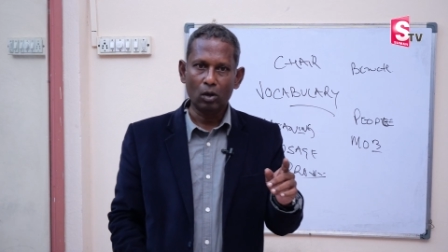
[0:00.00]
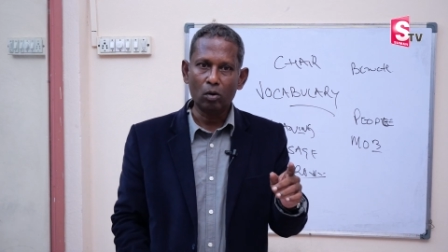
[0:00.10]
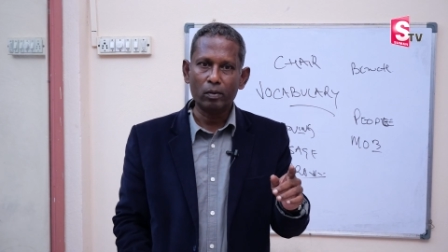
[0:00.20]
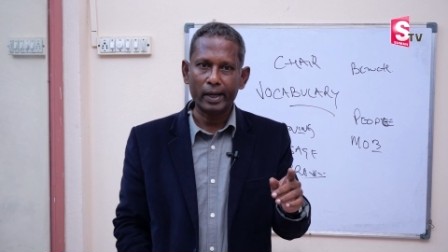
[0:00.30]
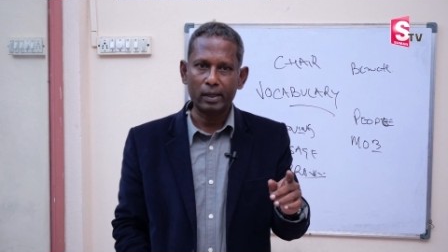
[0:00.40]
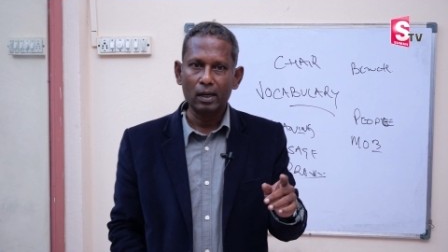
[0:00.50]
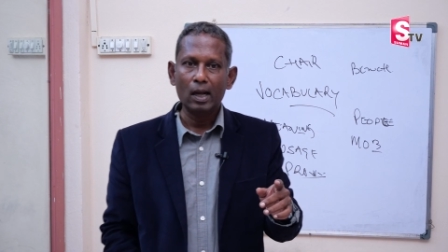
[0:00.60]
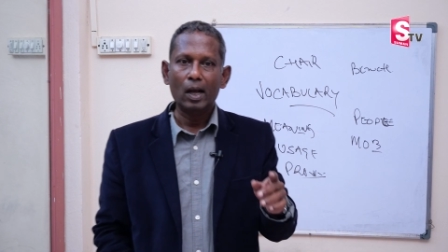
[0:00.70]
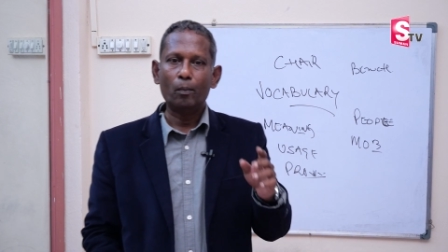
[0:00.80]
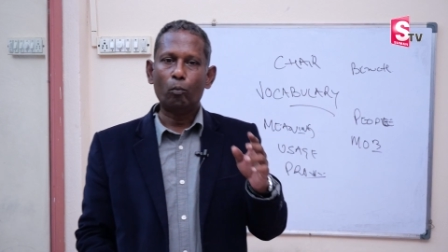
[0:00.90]
All right.
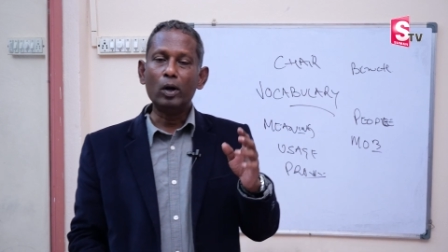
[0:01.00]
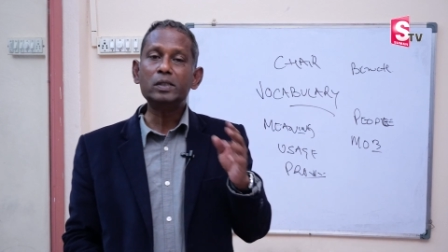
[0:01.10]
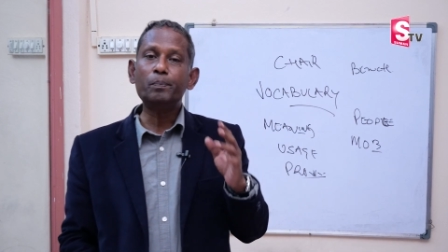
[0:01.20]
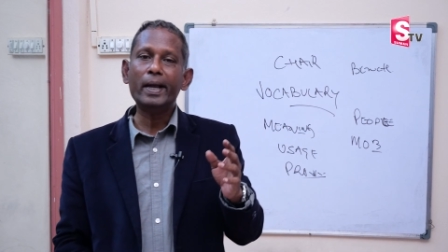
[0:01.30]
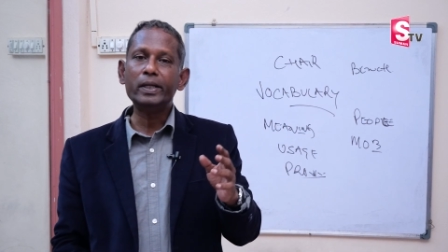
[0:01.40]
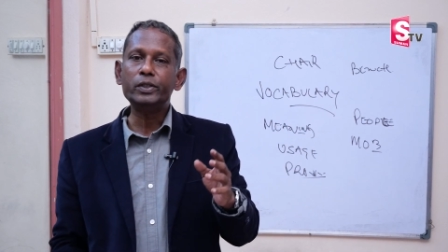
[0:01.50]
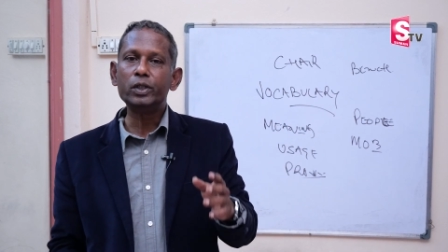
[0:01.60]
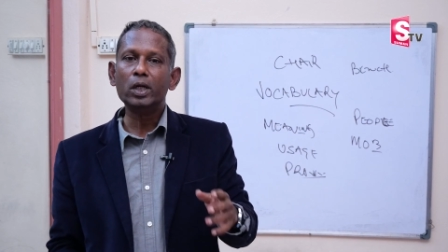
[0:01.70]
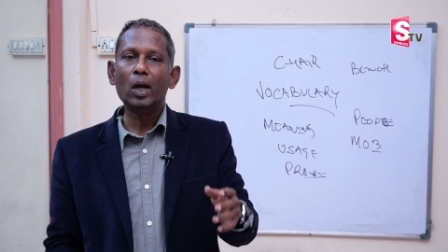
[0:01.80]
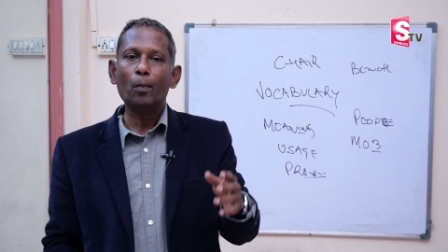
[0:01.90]
What is
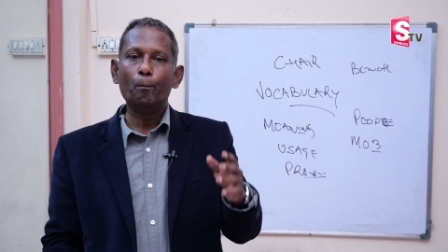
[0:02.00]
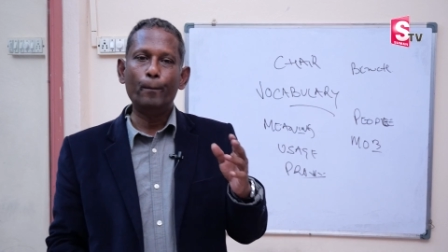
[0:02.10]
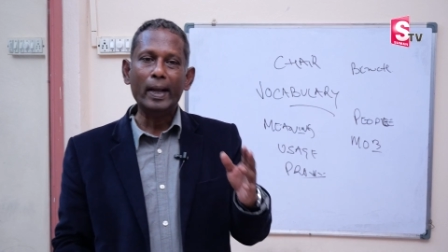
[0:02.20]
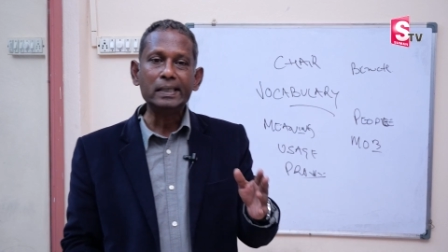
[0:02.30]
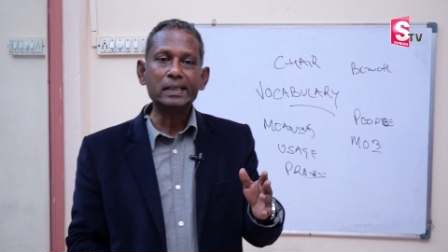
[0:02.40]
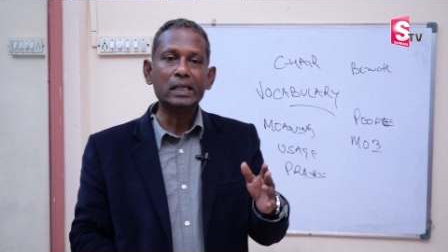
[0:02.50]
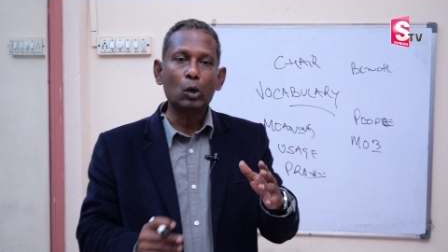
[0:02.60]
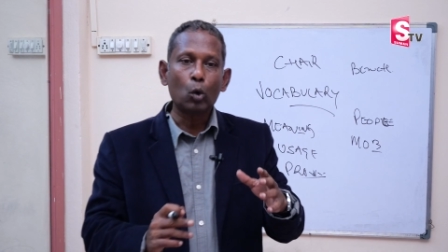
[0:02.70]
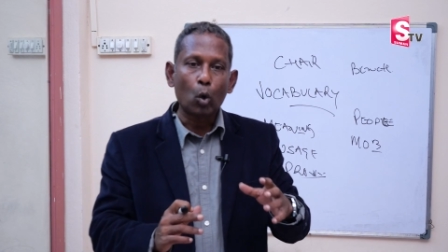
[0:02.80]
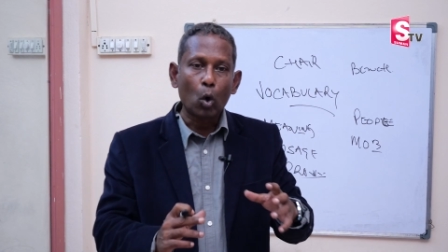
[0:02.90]
bench? Bench is a
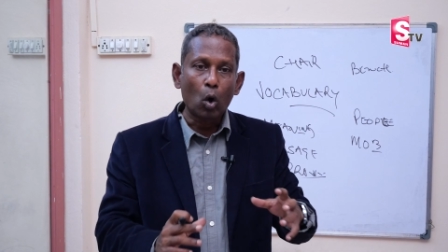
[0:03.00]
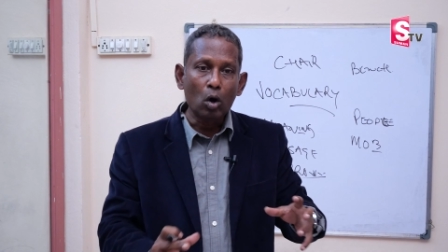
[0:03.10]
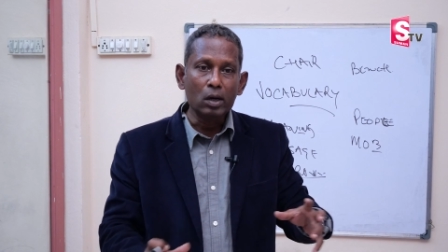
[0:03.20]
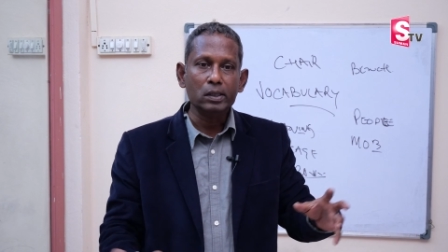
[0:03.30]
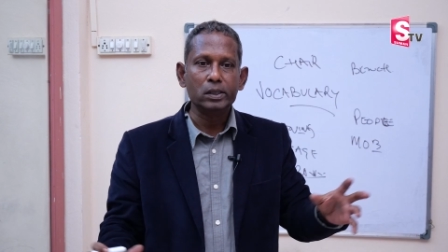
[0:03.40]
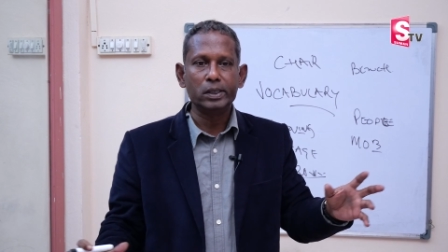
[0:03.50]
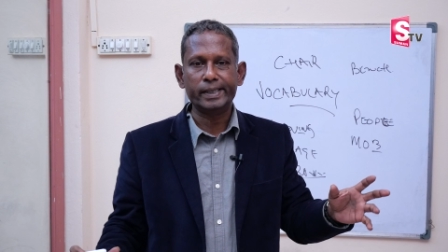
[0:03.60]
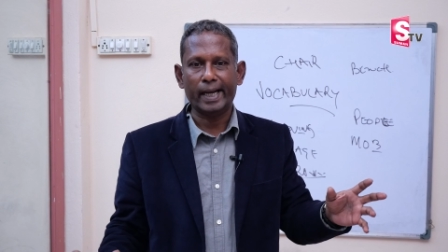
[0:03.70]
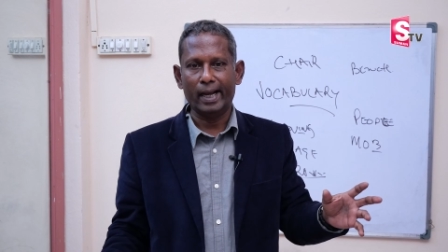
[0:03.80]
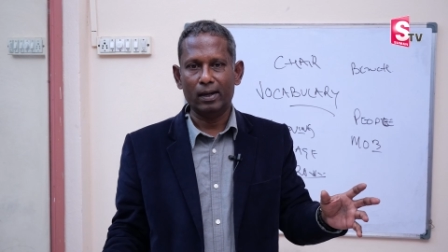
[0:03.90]
long
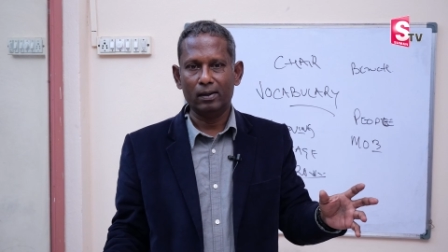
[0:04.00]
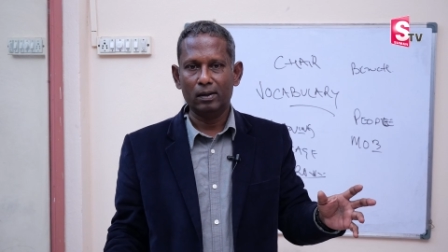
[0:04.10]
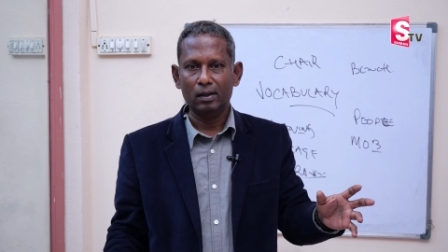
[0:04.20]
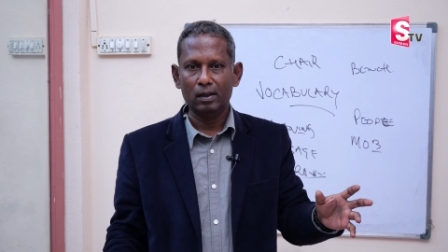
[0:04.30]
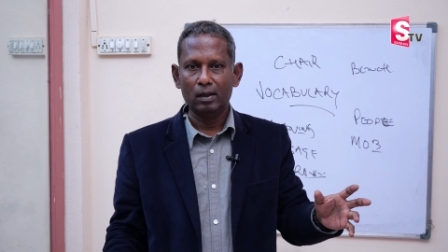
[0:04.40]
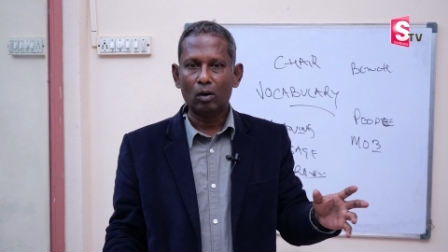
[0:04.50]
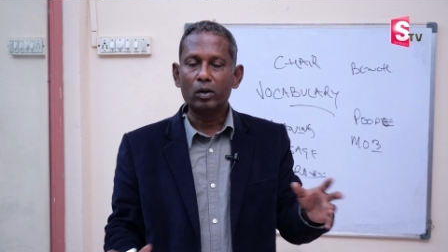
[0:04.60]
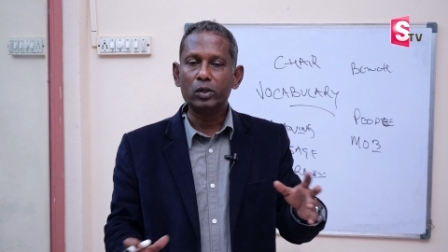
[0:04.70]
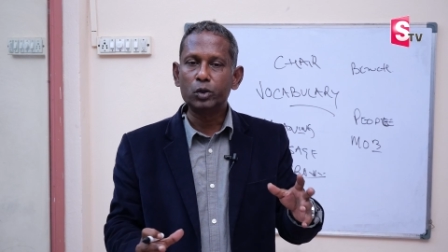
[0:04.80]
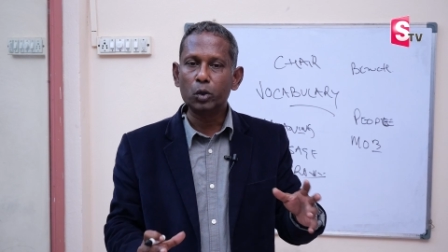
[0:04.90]
chair or
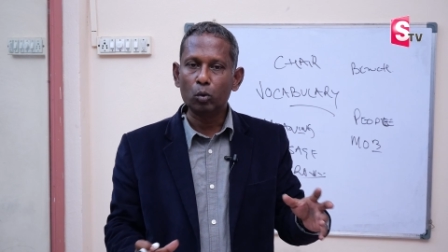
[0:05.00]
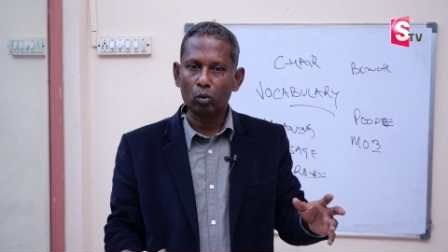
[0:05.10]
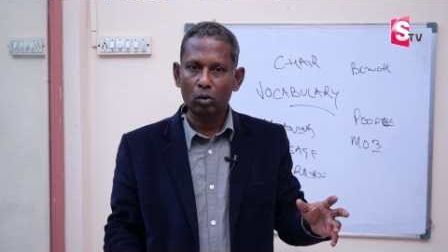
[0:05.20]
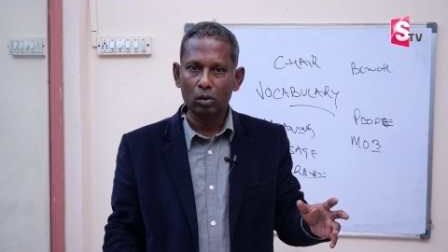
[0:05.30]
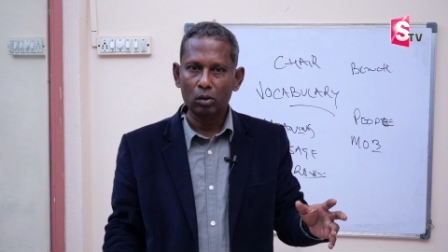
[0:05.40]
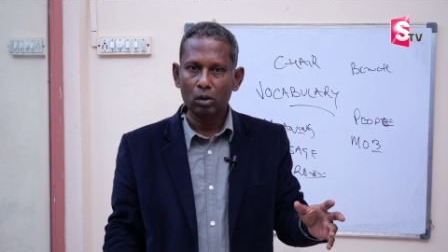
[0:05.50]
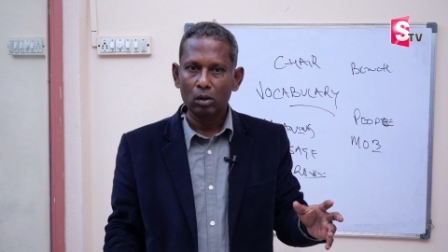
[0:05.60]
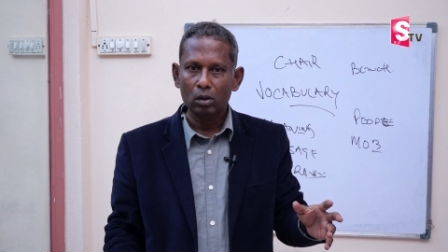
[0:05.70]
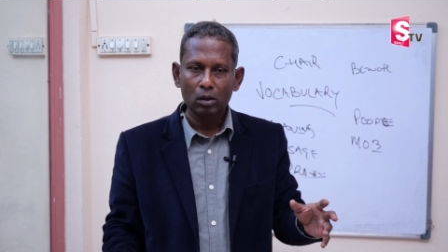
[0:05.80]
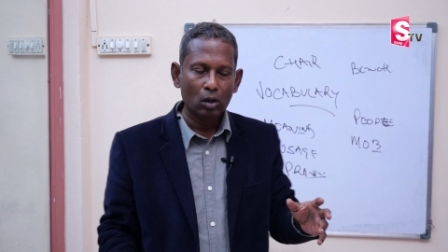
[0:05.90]
a tool.
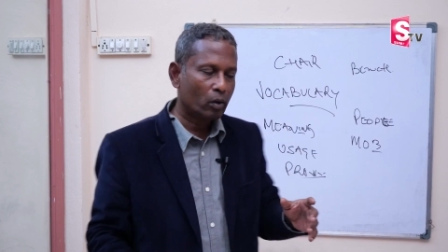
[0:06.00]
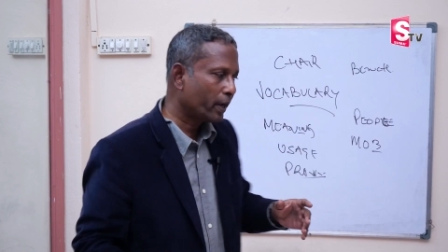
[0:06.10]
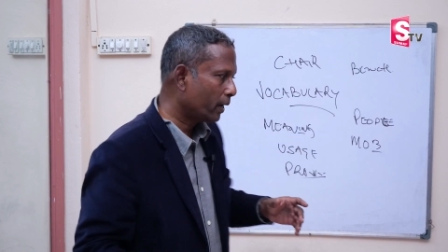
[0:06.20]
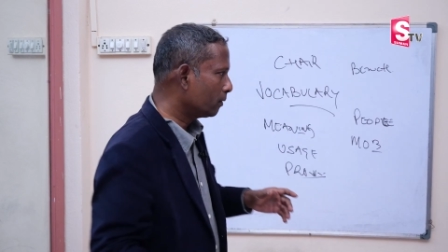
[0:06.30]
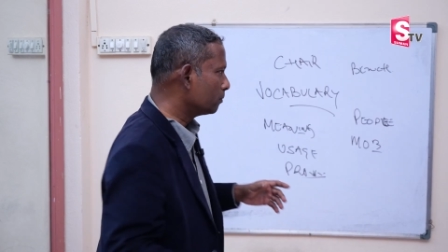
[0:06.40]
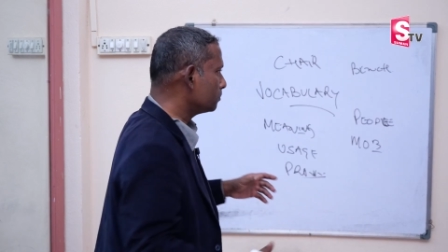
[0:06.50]
Okay.